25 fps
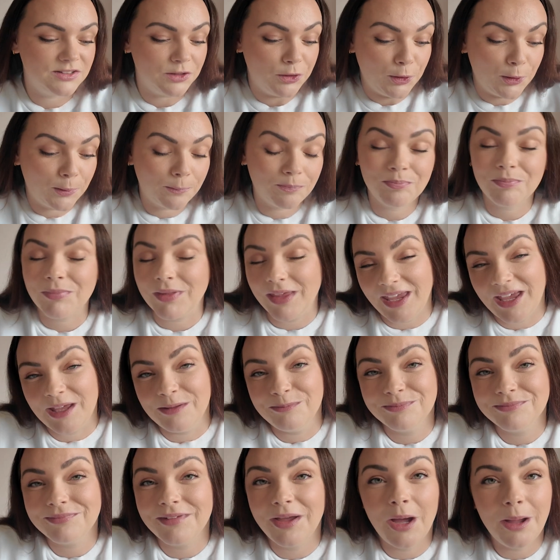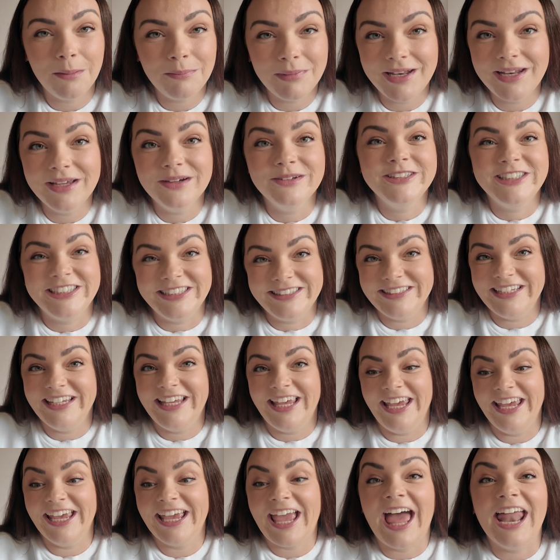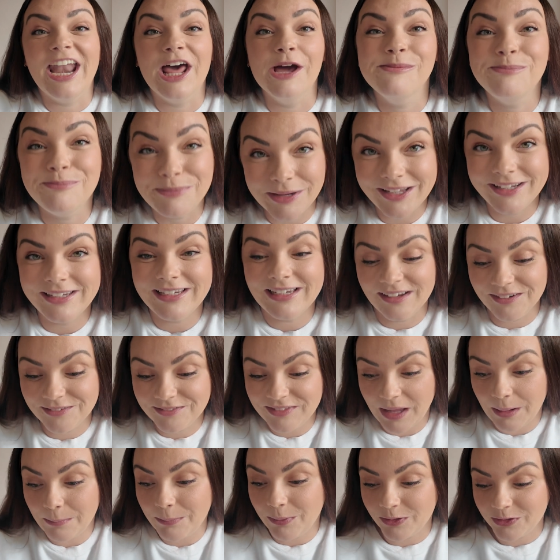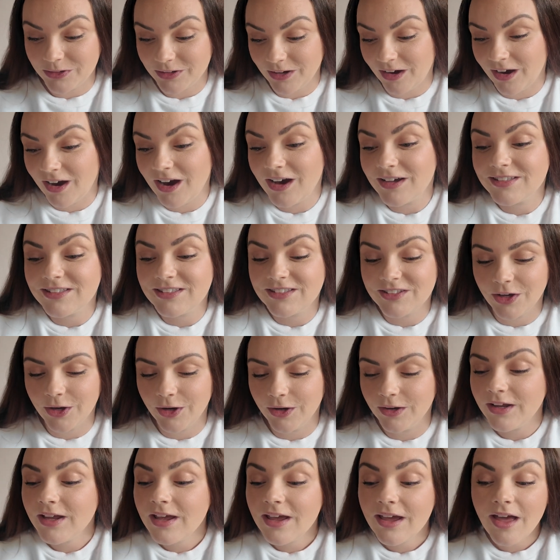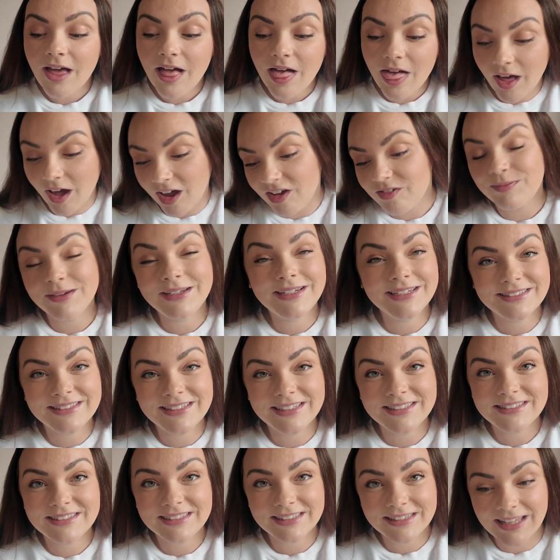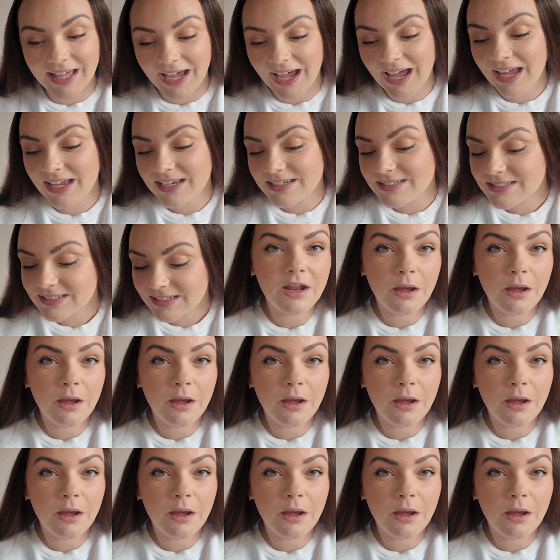So yeah, I'm a little Disney geek, and I bloody love that podcast. So I've been listening to that.